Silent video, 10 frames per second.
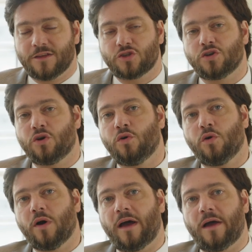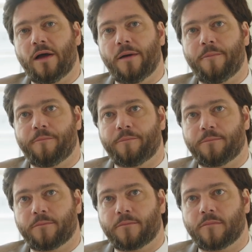So,
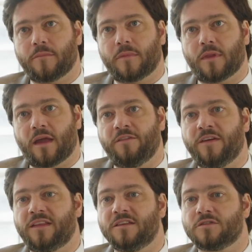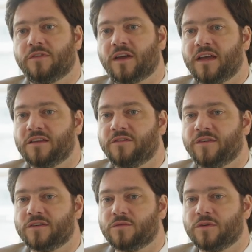I think these are the kind of
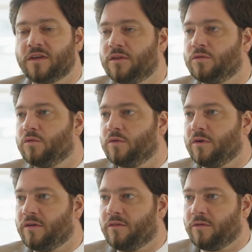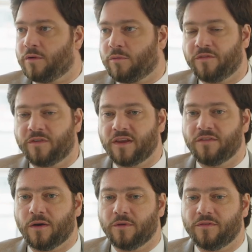things we can do. With
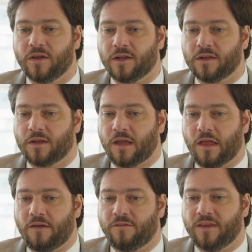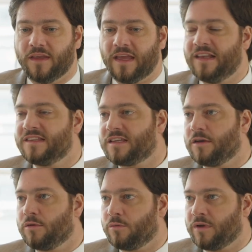Riva, we've done the
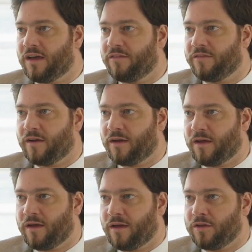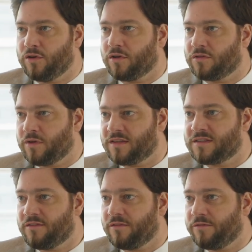Eliseo. We have a yacht,
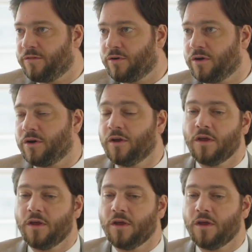37-footer,